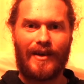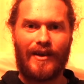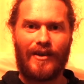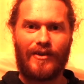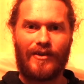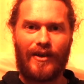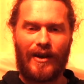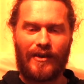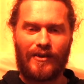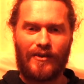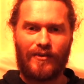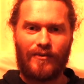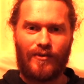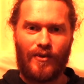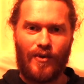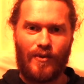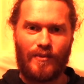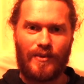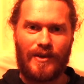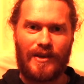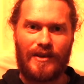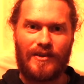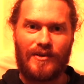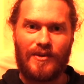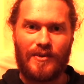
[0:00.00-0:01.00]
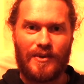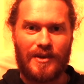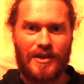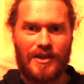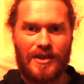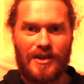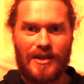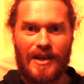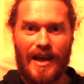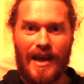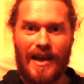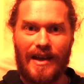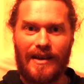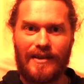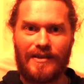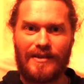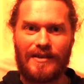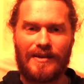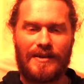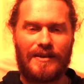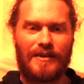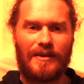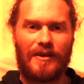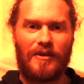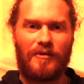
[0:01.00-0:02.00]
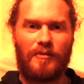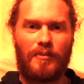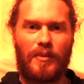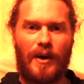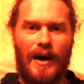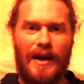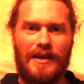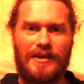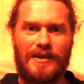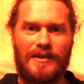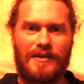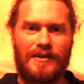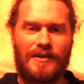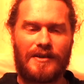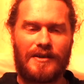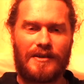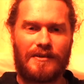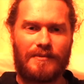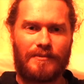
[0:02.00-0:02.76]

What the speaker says: transformed into a state of presence.